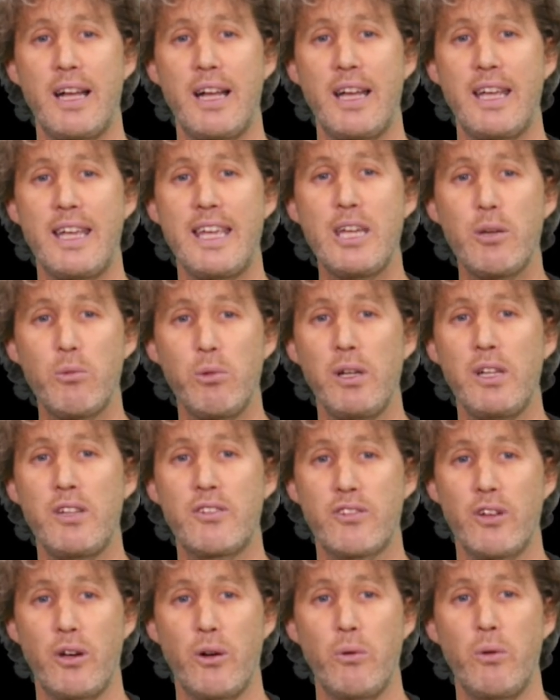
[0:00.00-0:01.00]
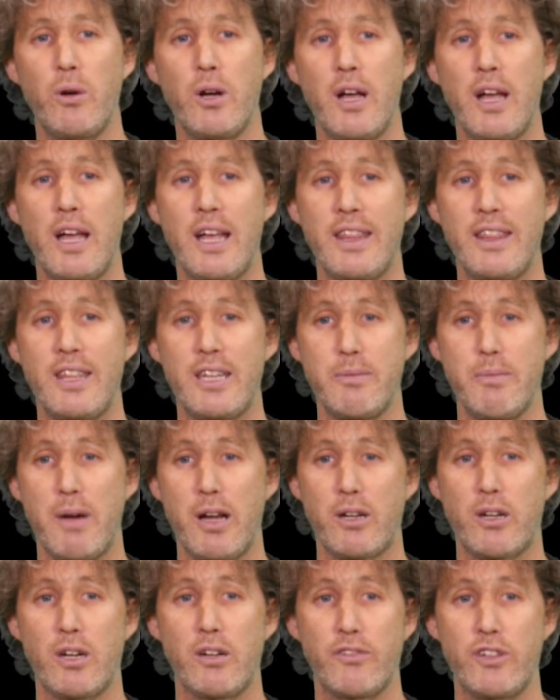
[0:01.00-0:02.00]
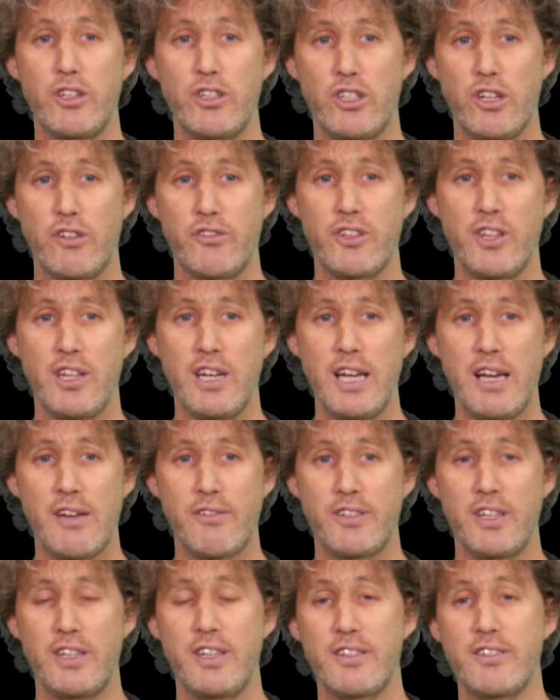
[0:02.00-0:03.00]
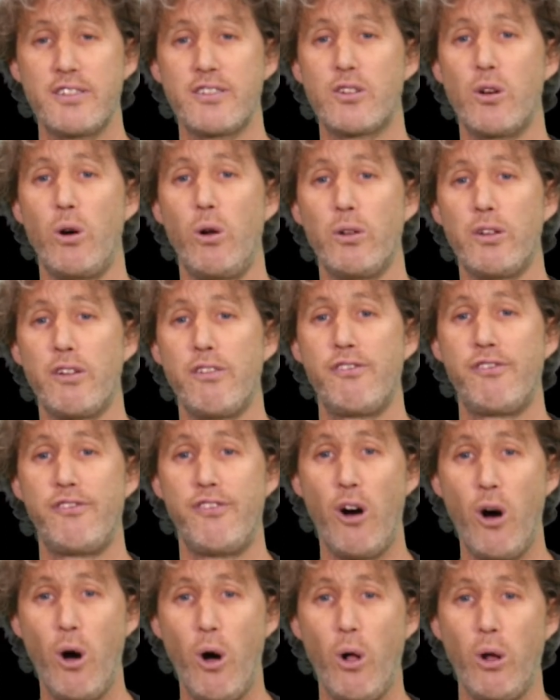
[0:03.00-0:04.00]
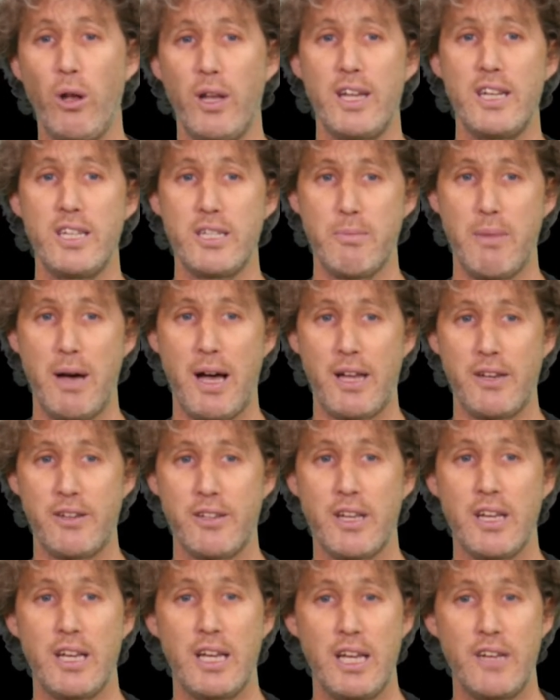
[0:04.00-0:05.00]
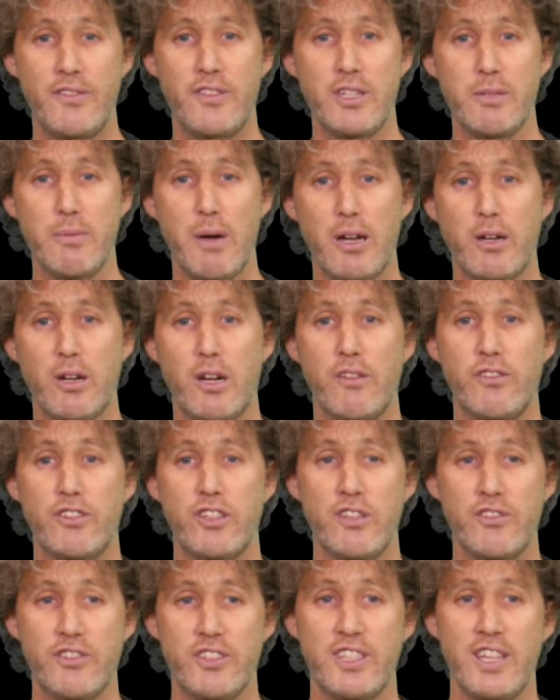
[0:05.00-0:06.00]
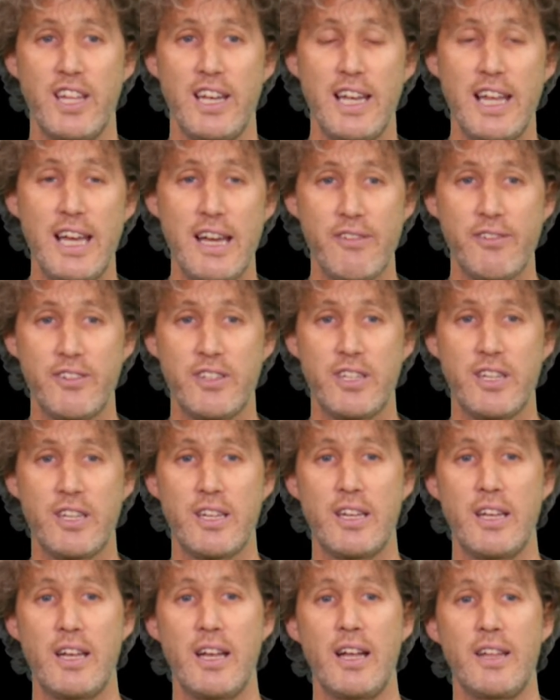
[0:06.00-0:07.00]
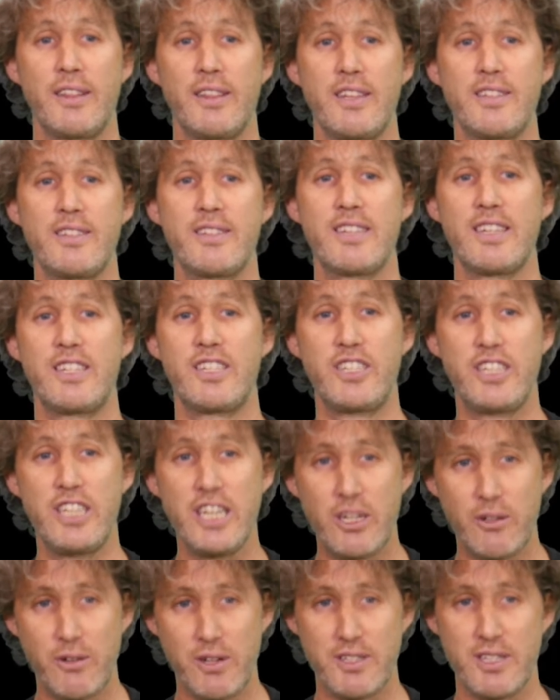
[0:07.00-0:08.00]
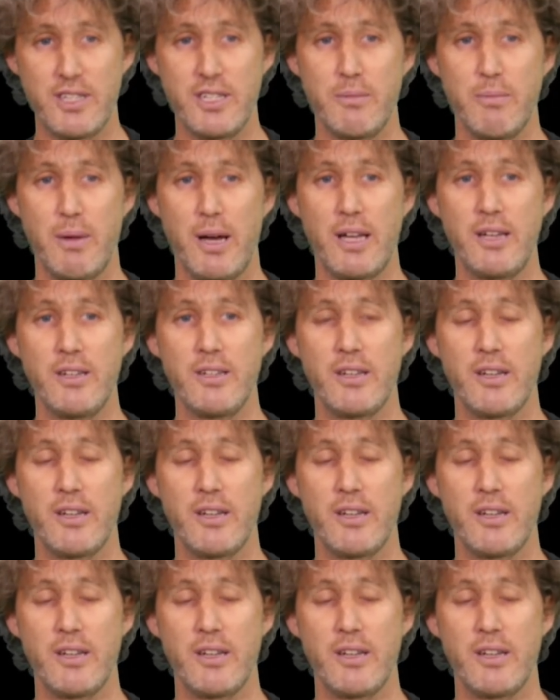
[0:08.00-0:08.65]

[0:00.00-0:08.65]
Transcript: equally so, the demand curve can shift to the left, and this is called a fall in demand. If the demand curve shifts to the left, this is a decrease in demand